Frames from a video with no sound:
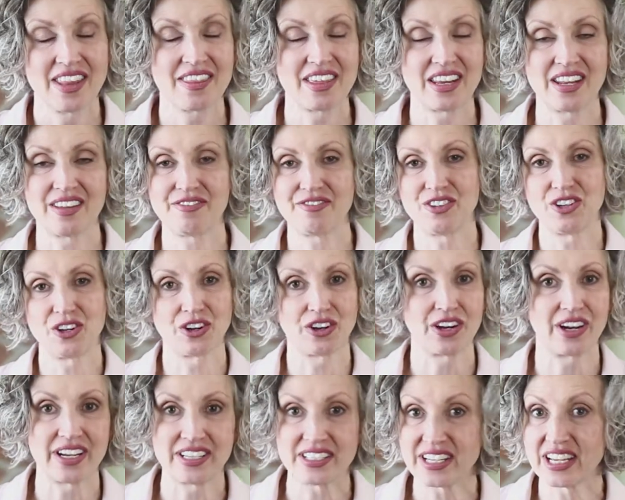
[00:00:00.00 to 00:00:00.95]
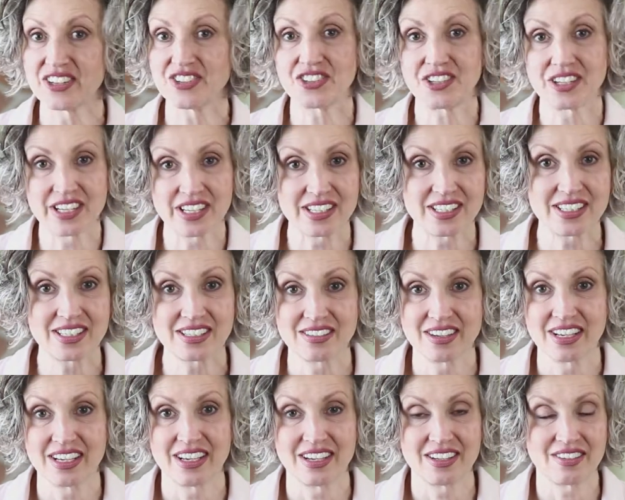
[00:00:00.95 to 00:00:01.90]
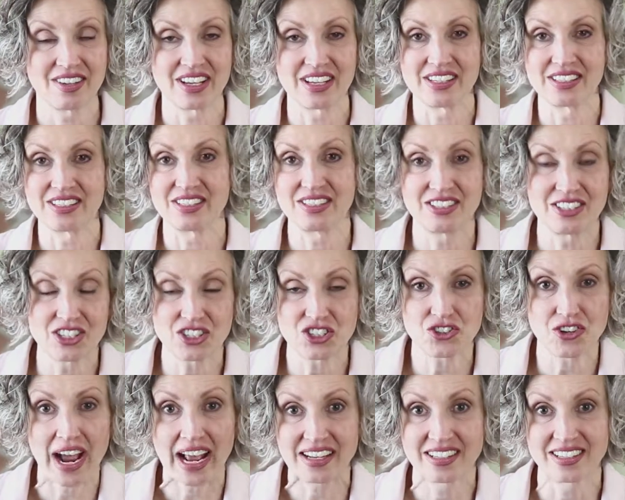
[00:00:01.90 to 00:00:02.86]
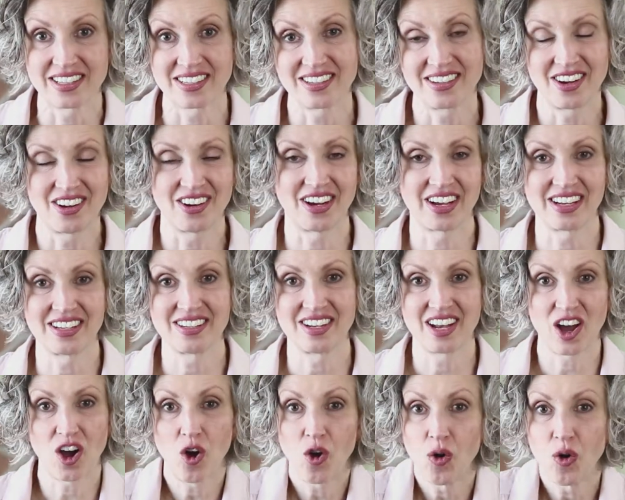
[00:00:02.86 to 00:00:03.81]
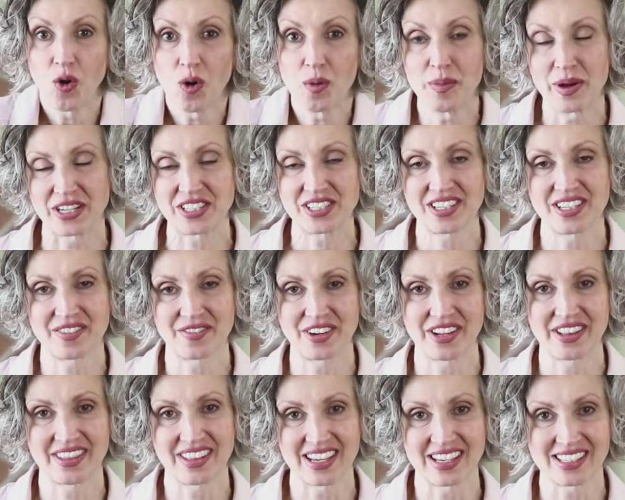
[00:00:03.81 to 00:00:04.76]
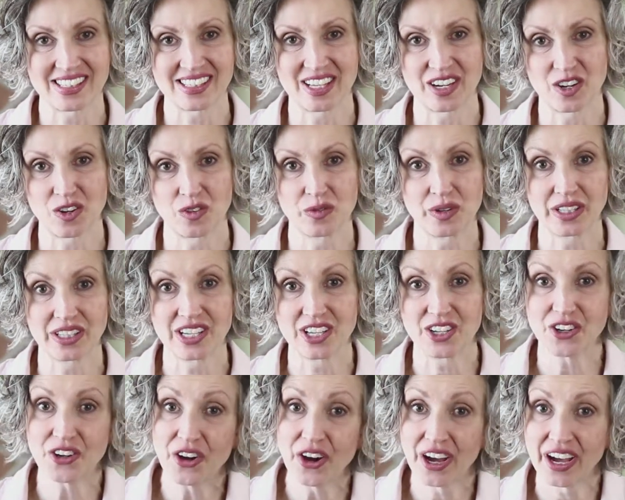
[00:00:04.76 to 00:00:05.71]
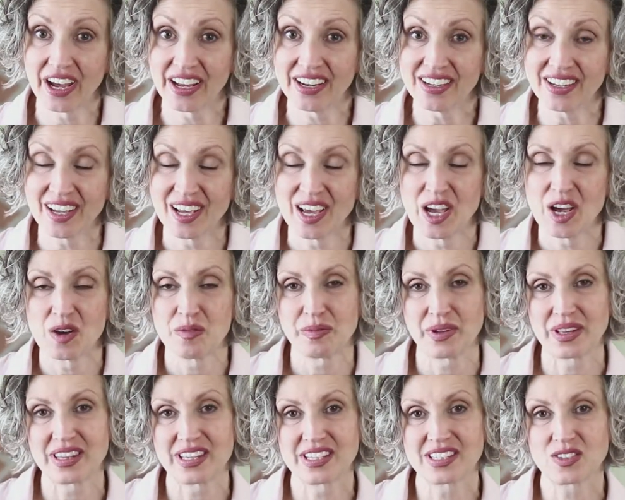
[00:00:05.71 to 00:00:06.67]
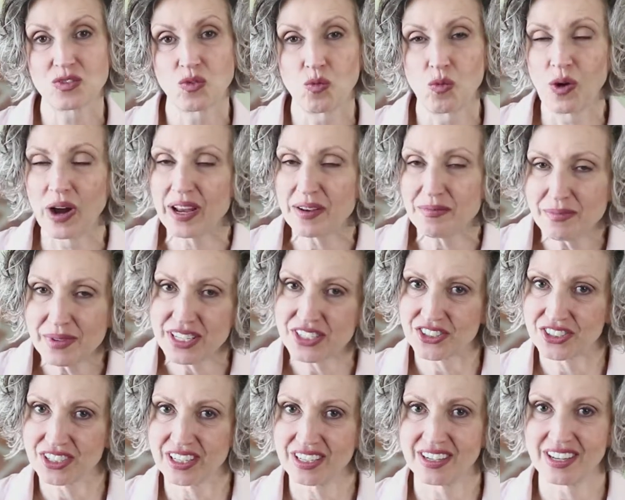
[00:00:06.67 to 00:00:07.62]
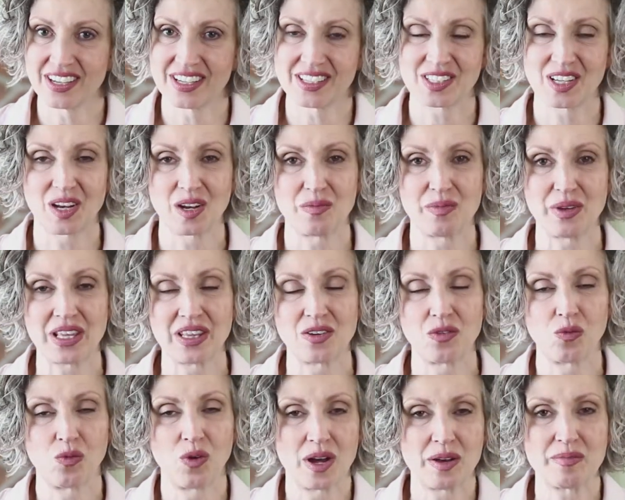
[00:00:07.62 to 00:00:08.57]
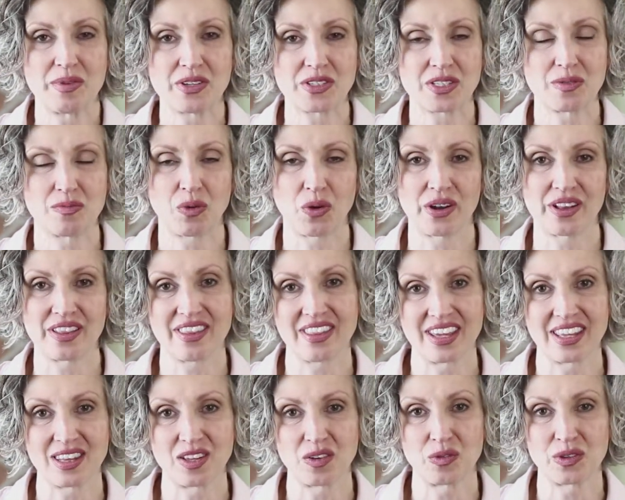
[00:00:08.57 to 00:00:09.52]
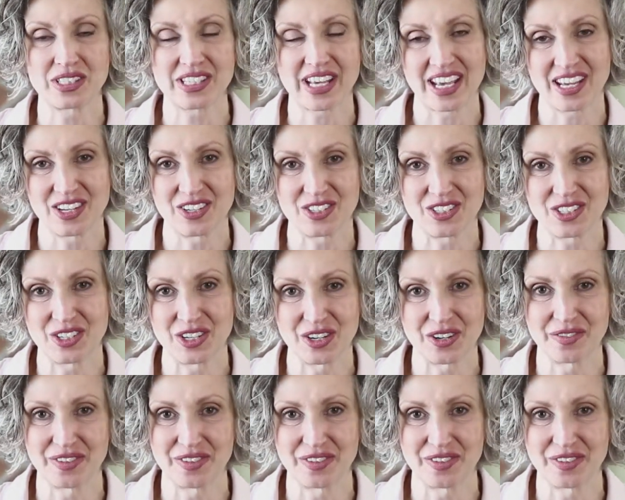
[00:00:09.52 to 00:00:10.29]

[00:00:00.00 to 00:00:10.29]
than if your attention is distracted on a whole bunch of different things that are really good. But this one mission is going to be the one most important thing that will take you to your